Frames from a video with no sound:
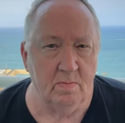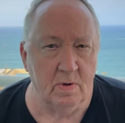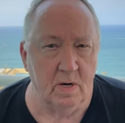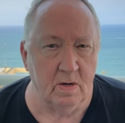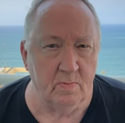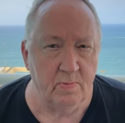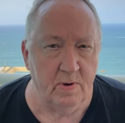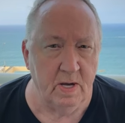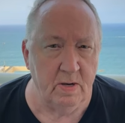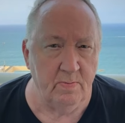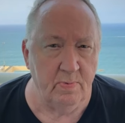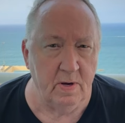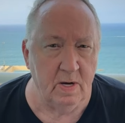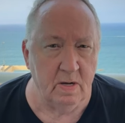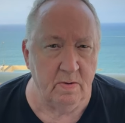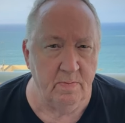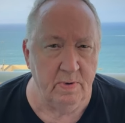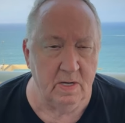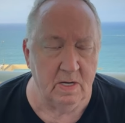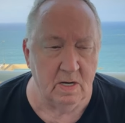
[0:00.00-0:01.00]
Mark
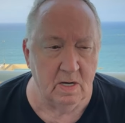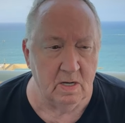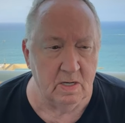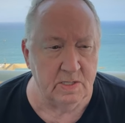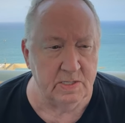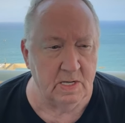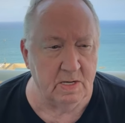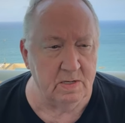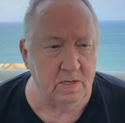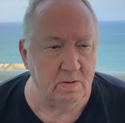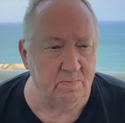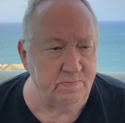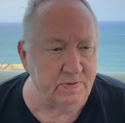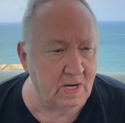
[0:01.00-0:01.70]
Bradbury because I'm